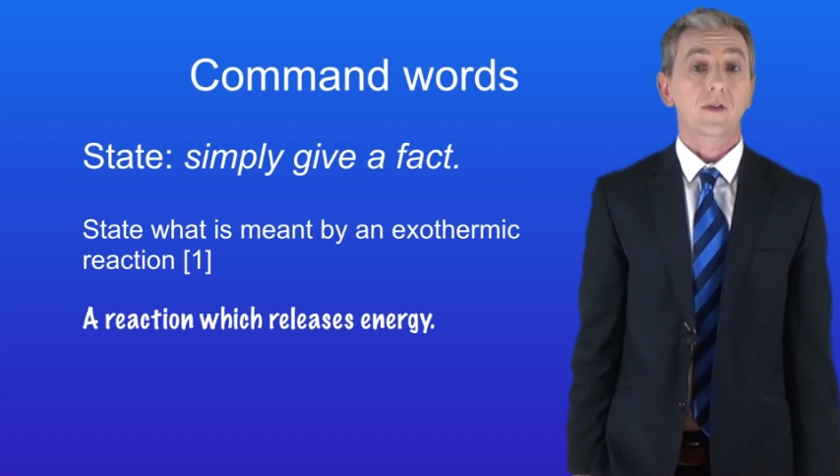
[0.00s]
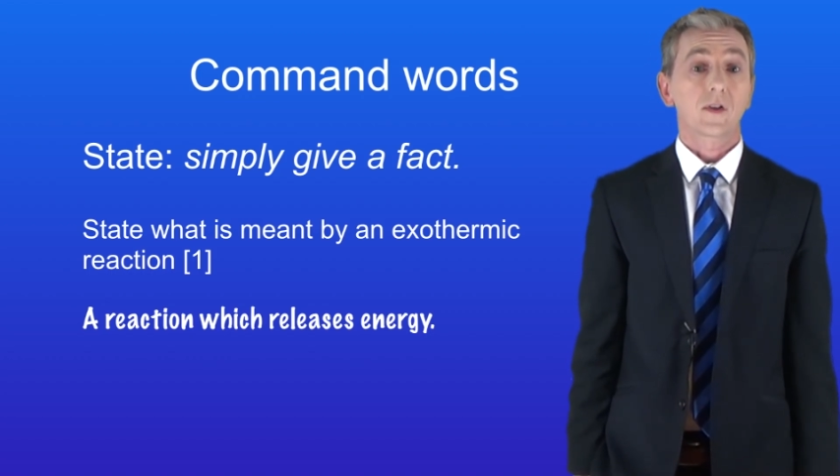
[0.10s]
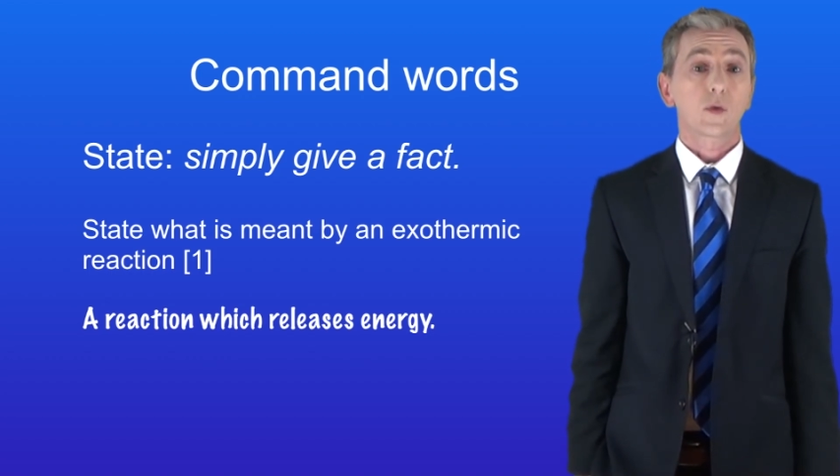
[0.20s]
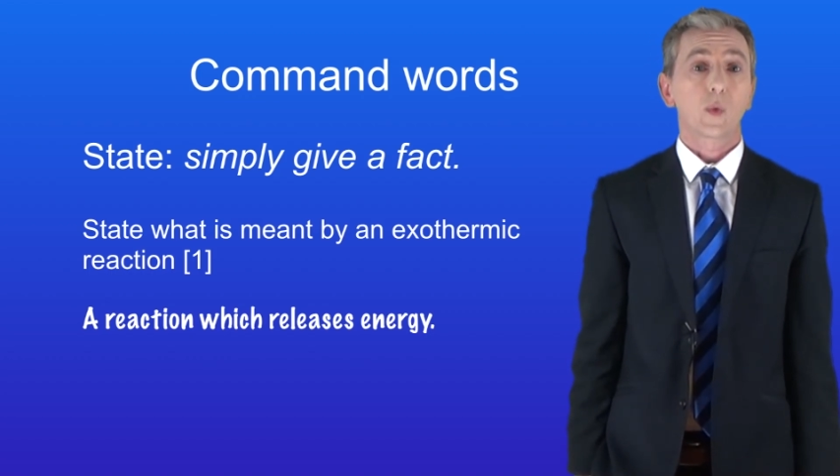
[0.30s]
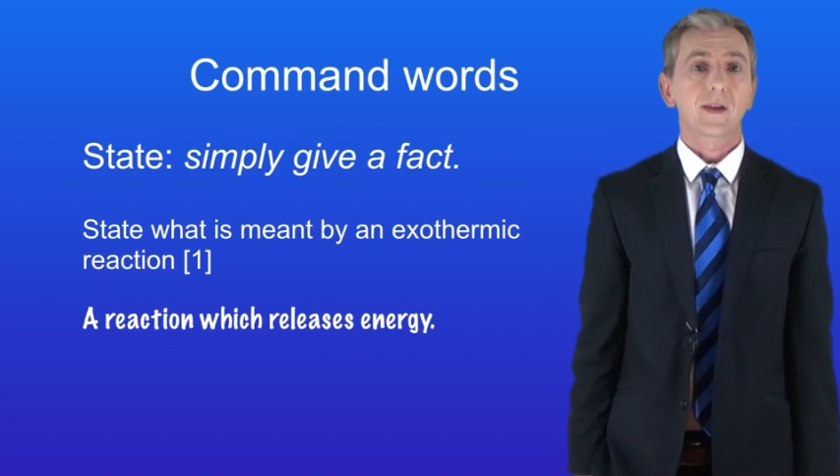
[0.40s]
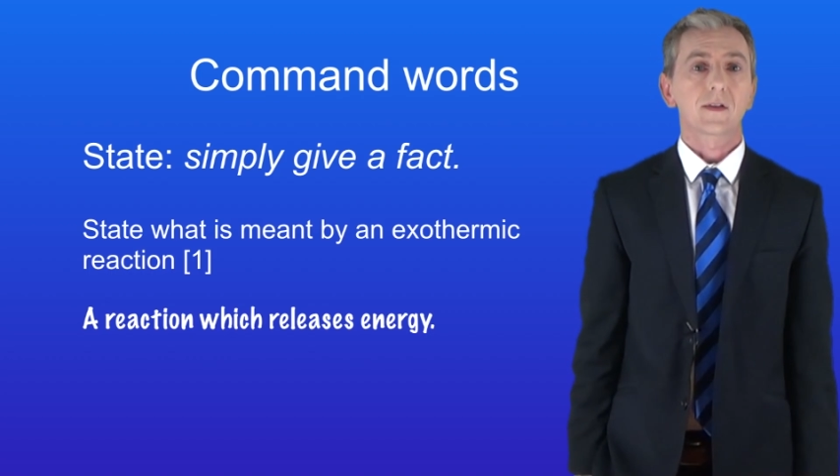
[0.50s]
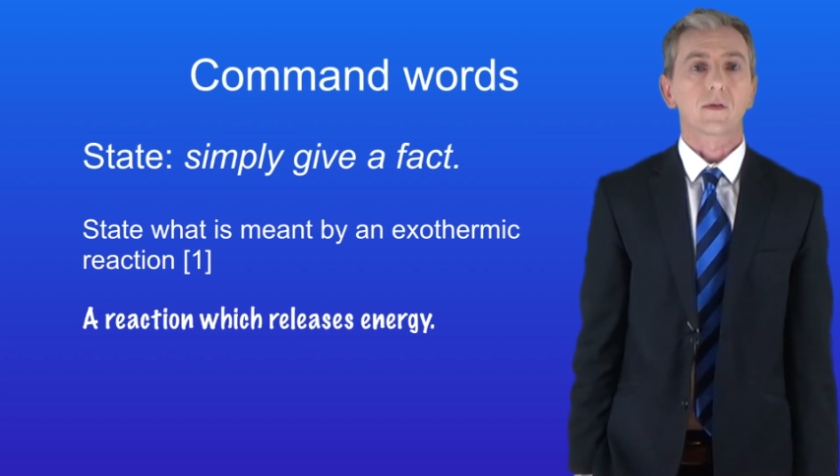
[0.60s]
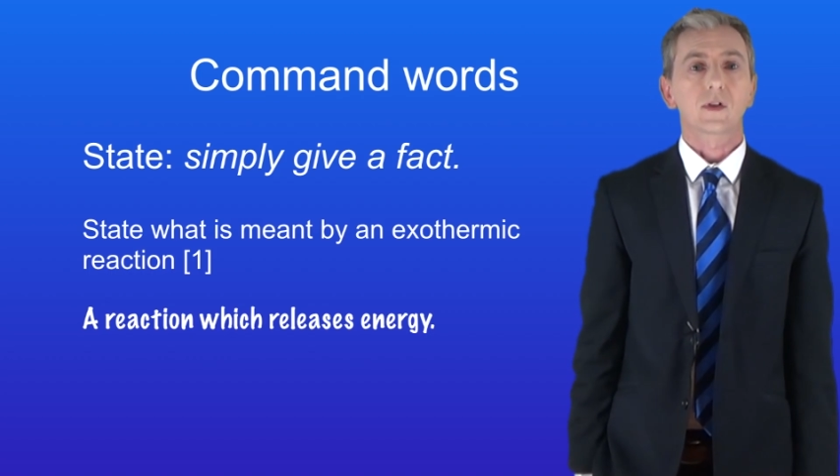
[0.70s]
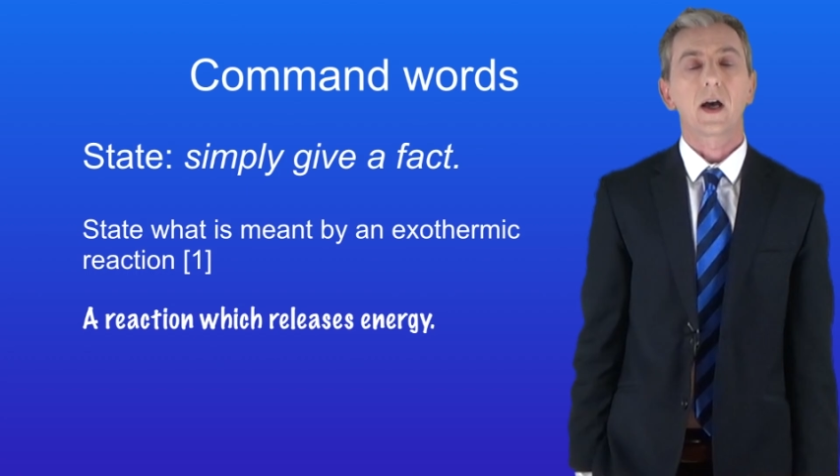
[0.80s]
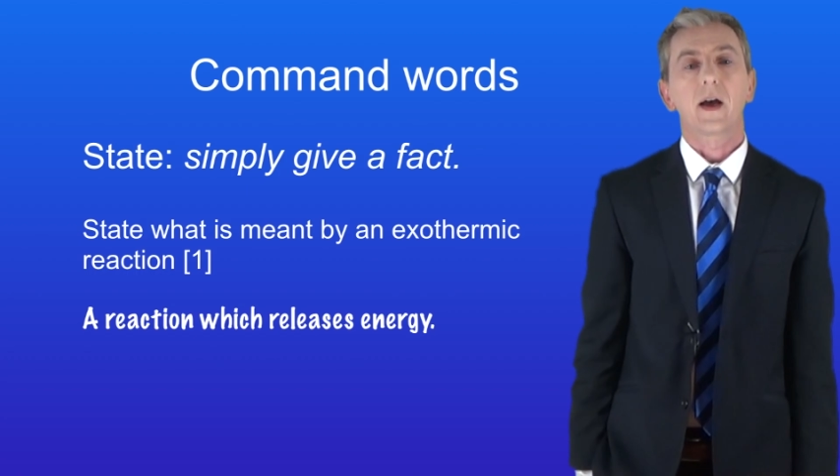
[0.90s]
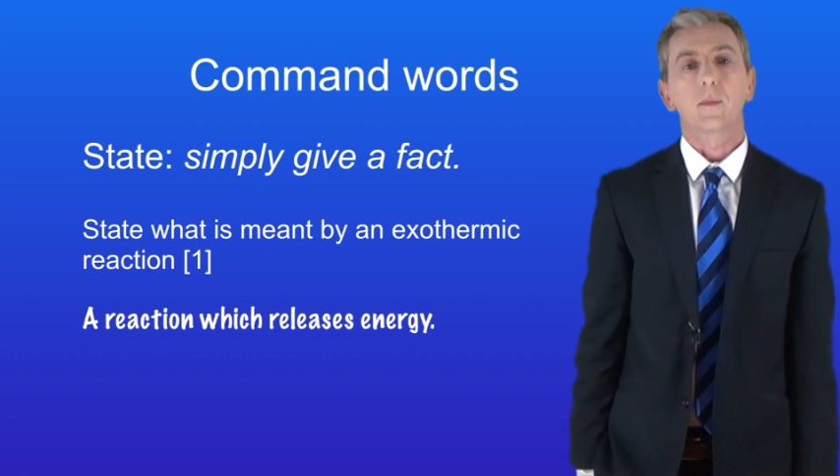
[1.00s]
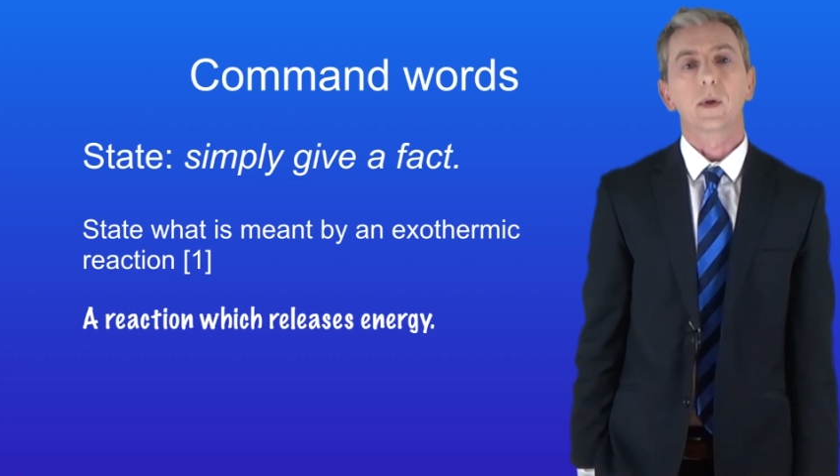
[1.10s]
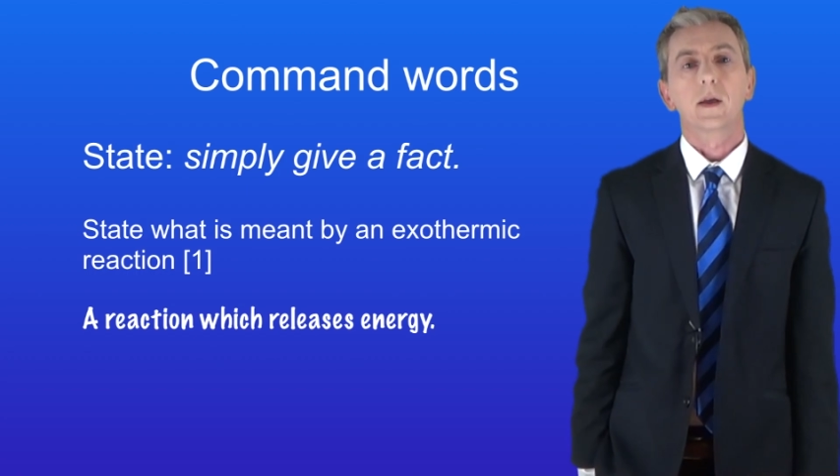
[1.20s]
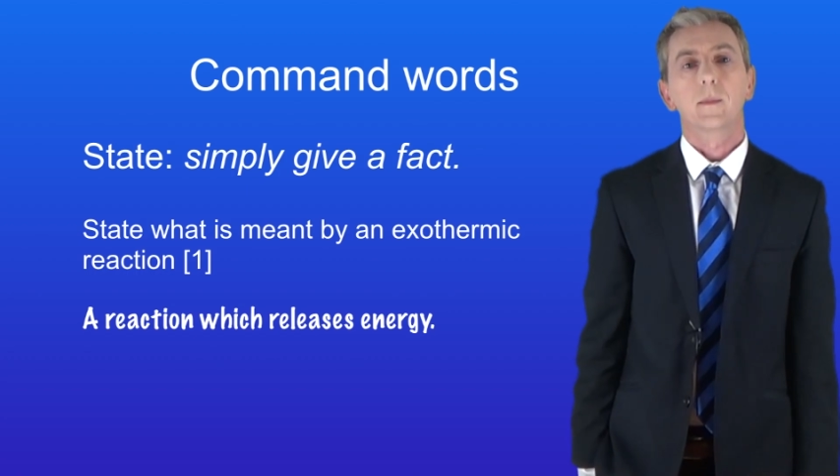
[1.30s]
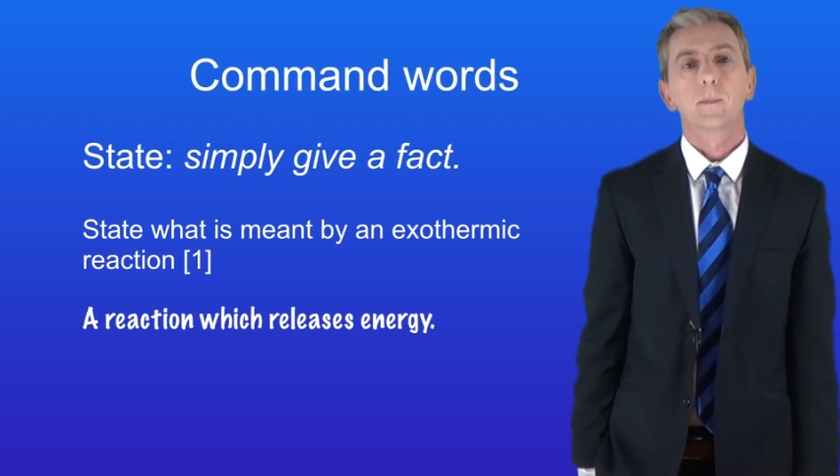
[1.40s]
as it's a waste of time.